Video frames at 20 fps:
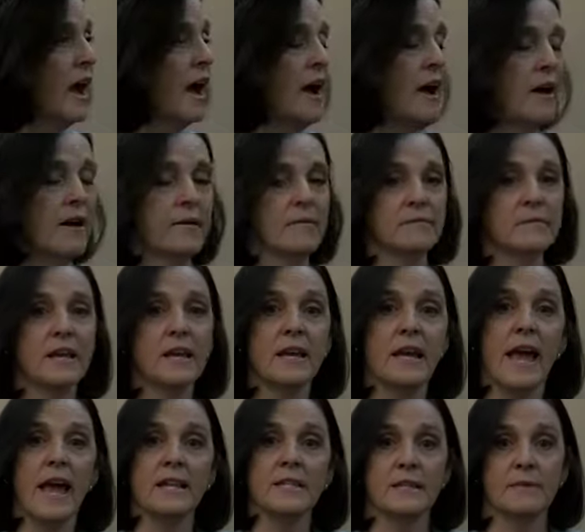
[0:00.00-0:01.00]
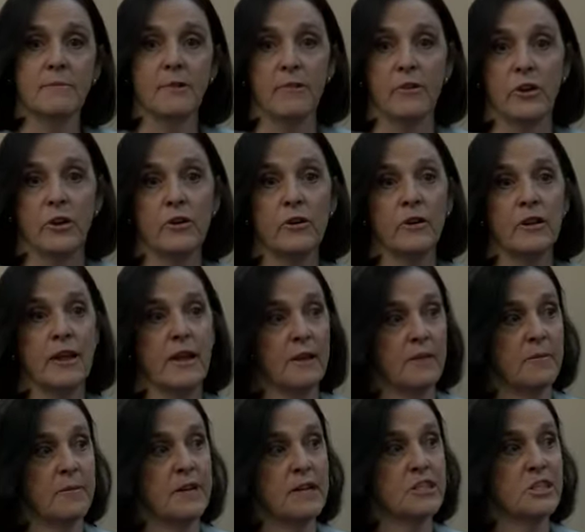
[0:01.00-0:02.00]
And some of you are like
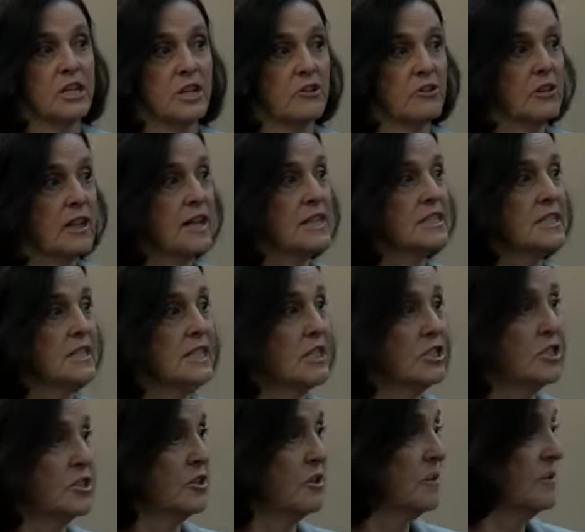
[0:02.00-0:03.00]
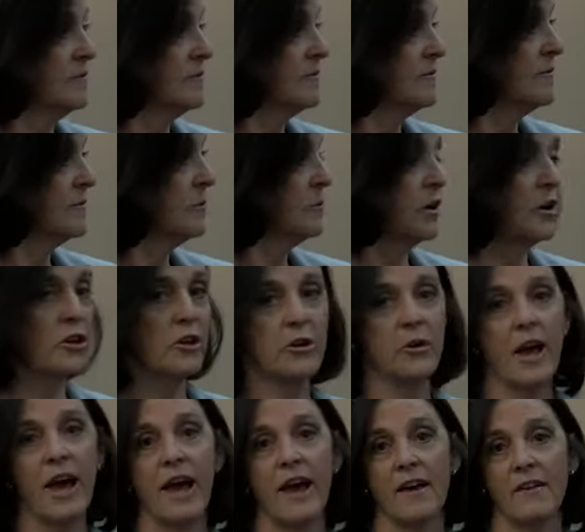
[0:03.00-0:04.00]
me, a general ed teacher, where you
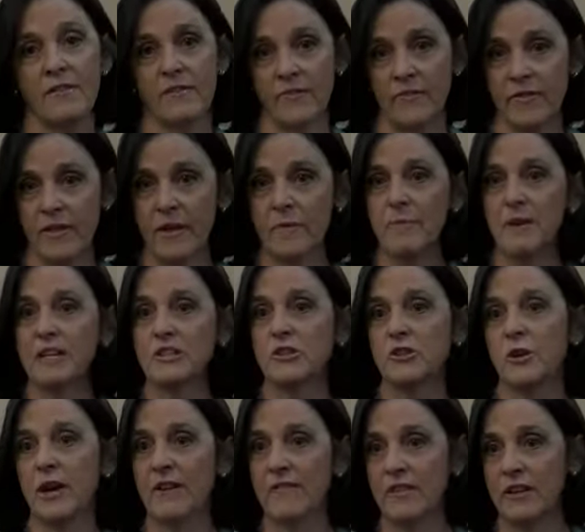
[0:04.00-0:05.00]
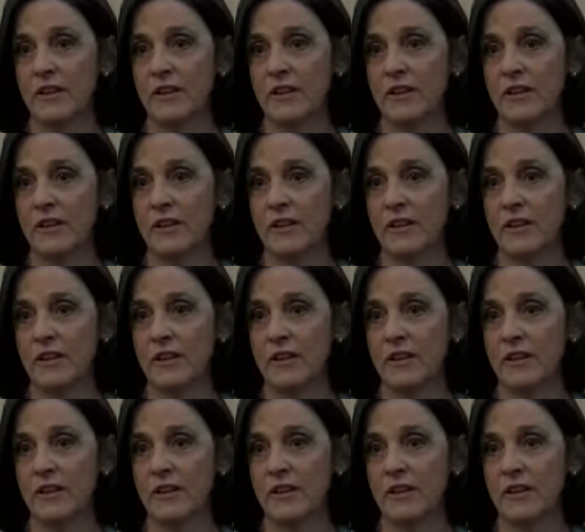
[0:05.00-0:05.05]
have a mixture. You have